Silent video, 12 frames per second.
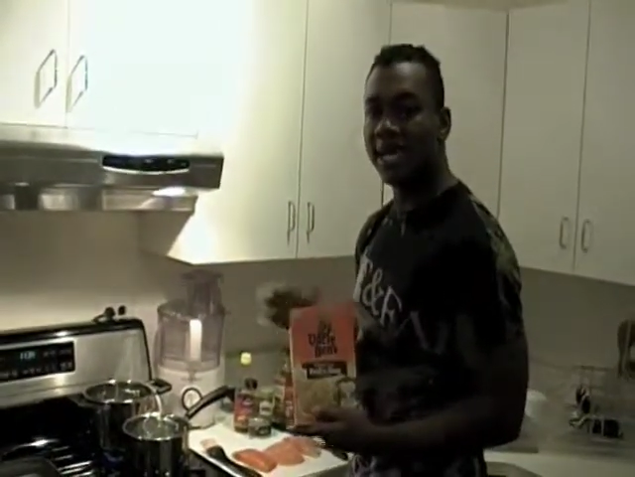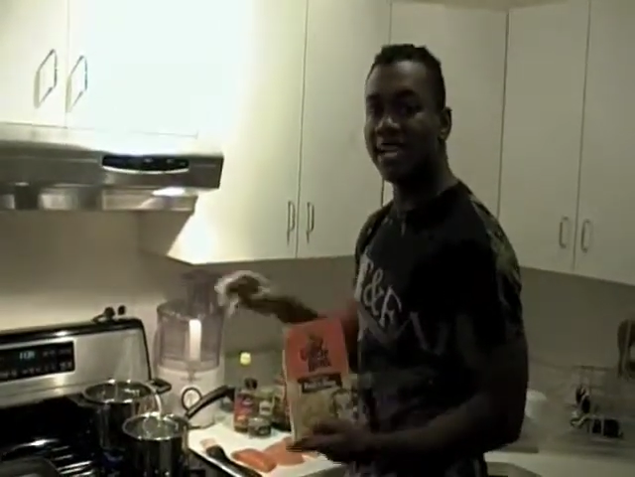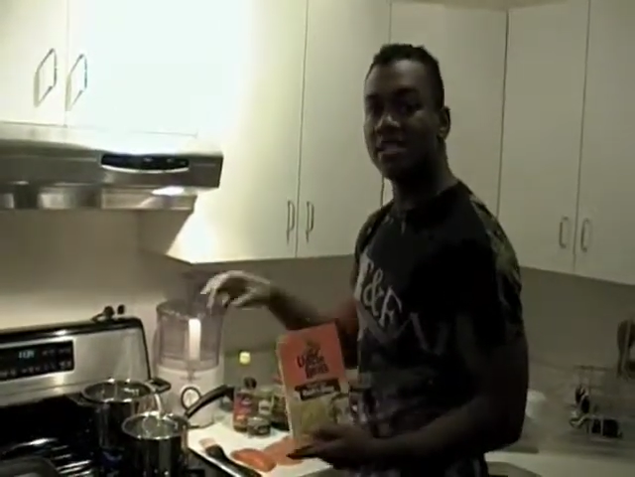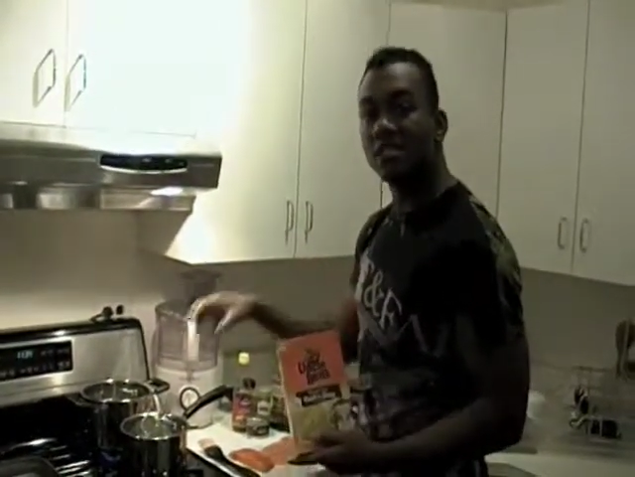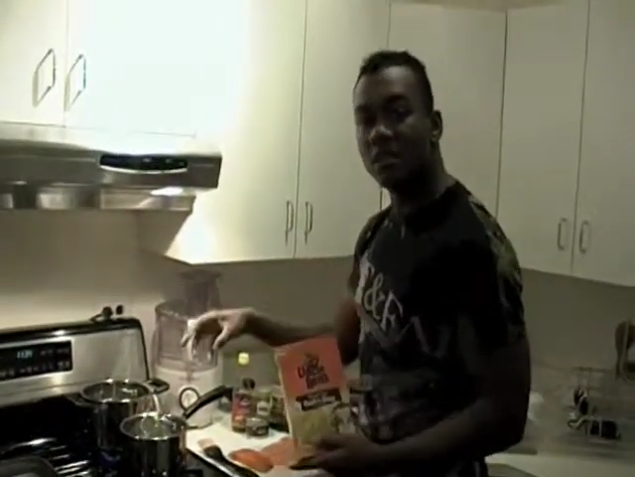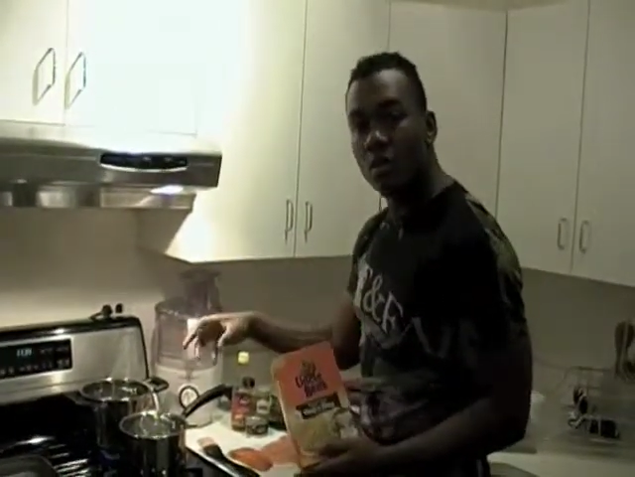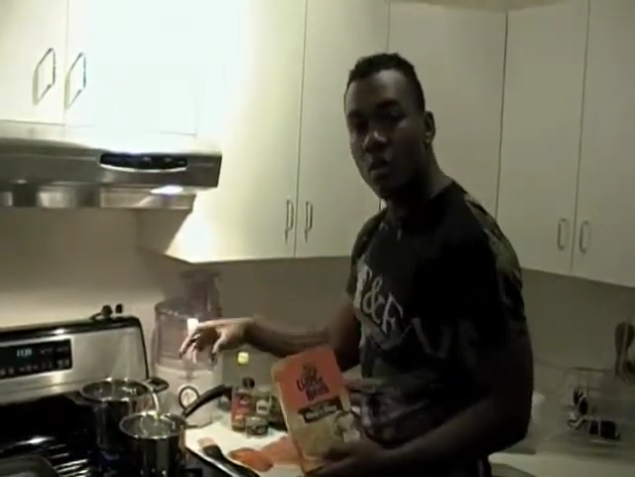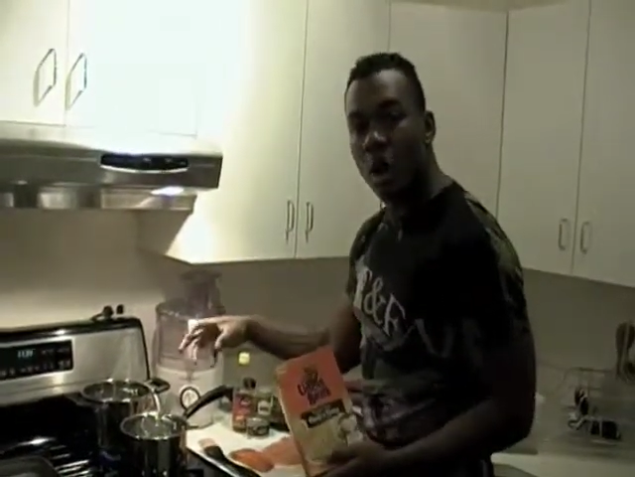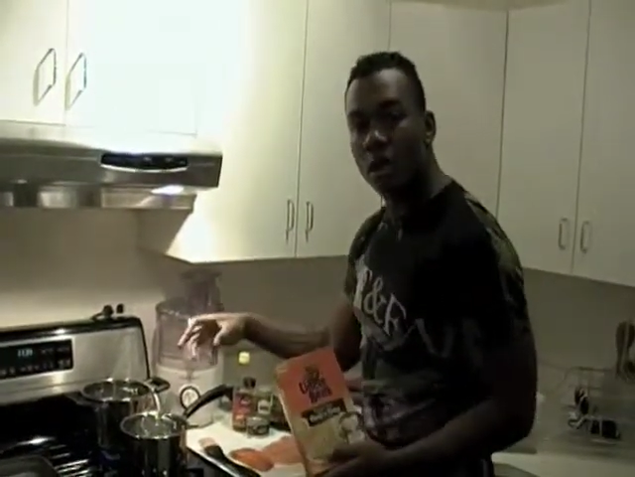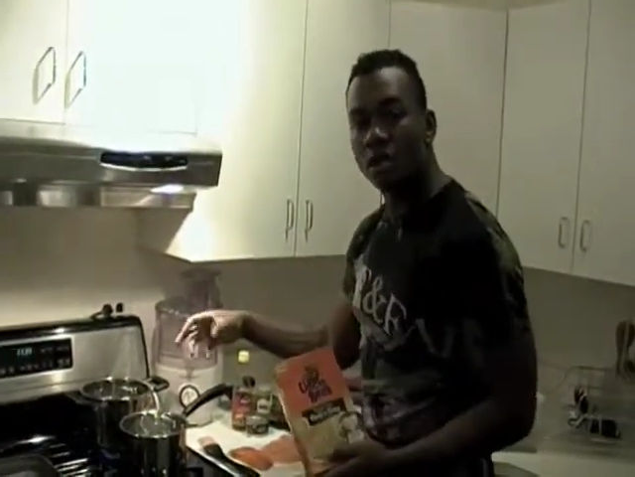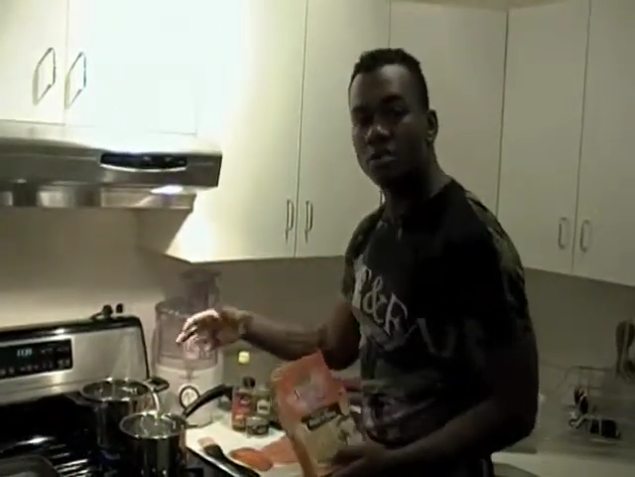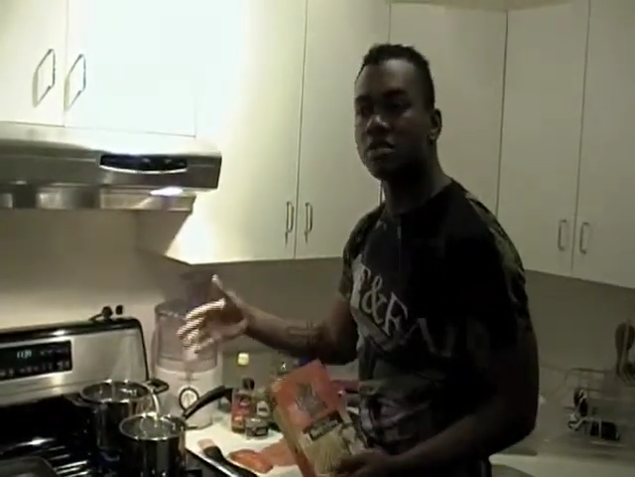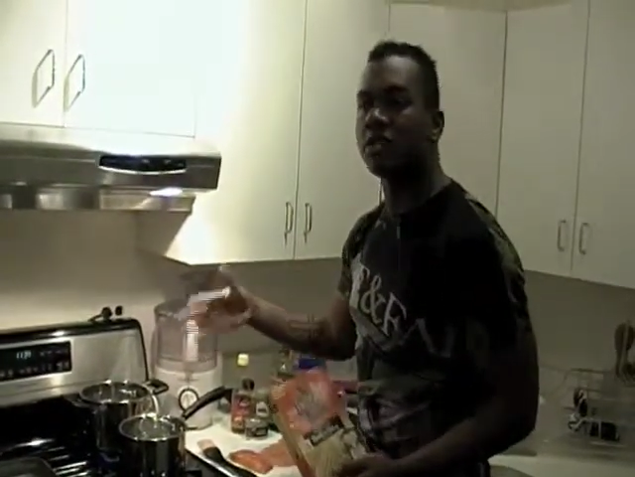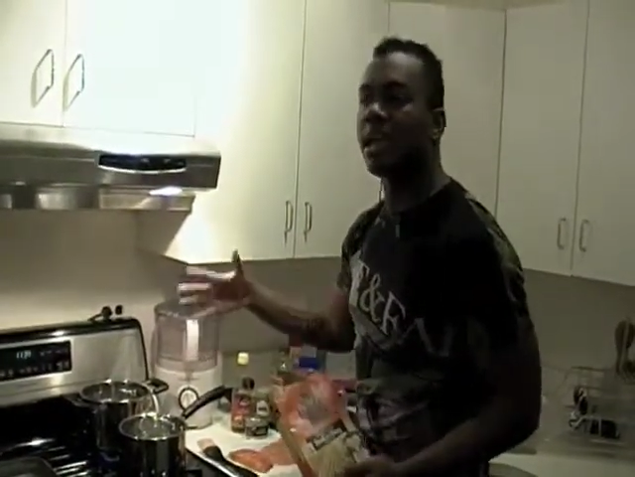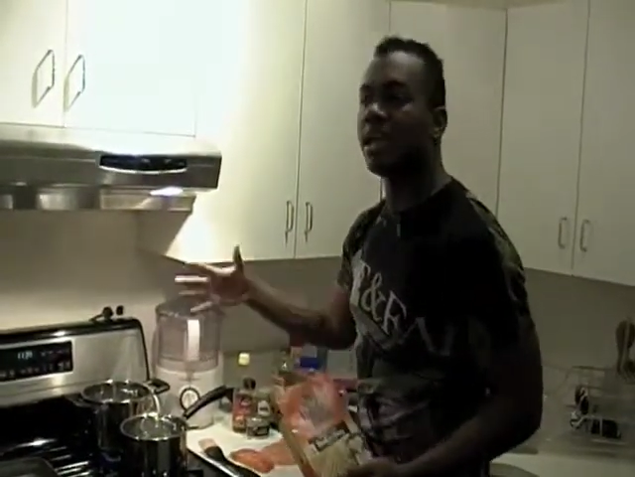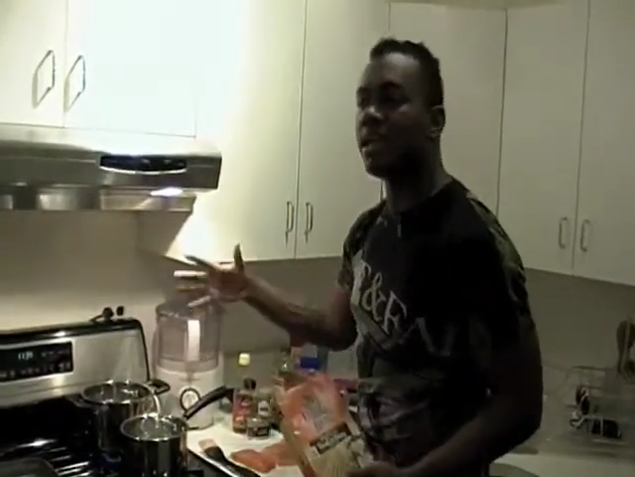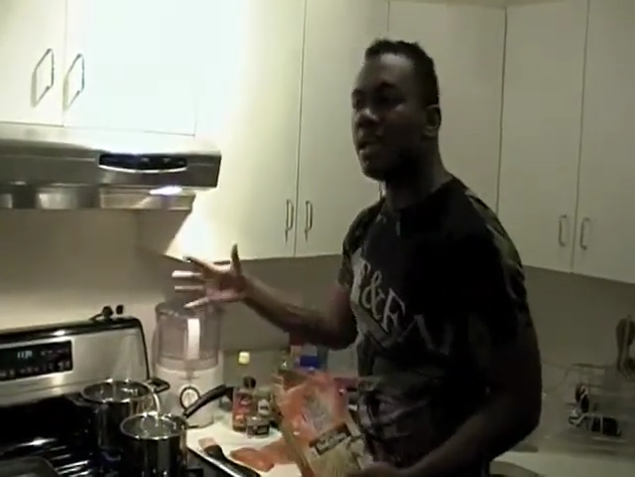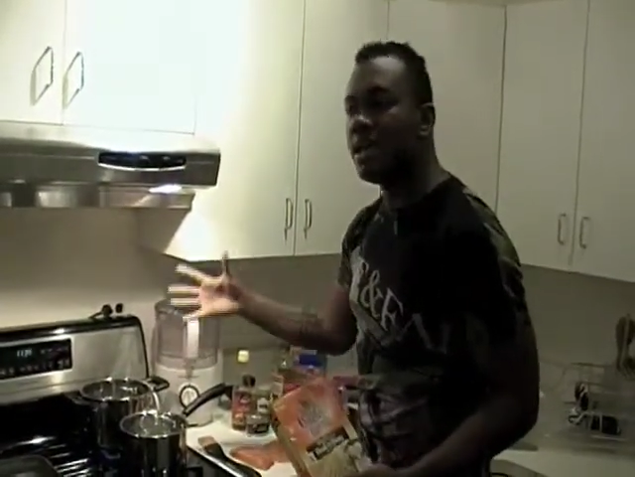into the water so
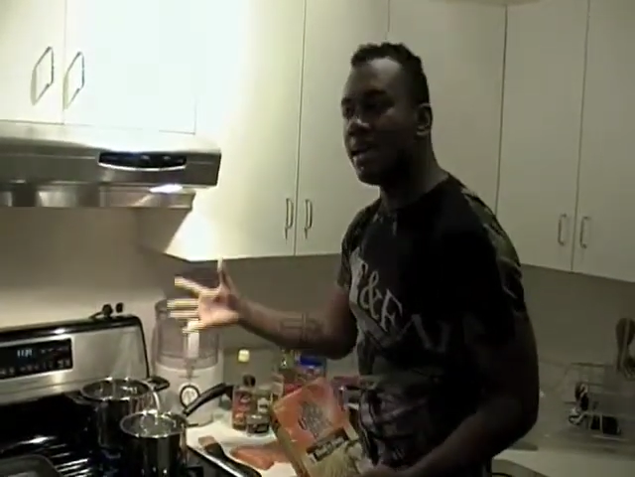that